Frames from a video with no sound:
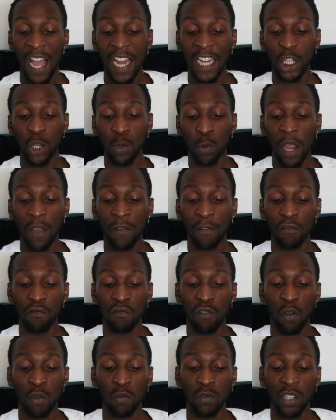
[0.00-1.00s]
and UEFA
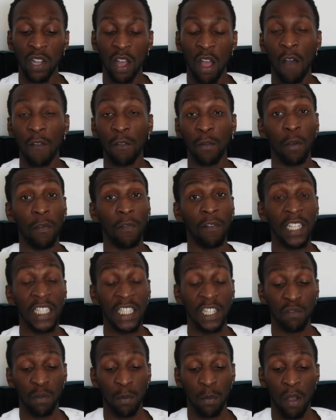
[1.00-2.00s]
roles after
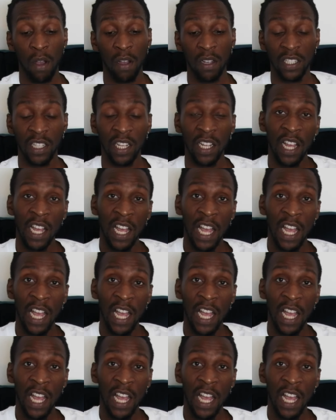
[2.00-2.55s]
offensive remarks.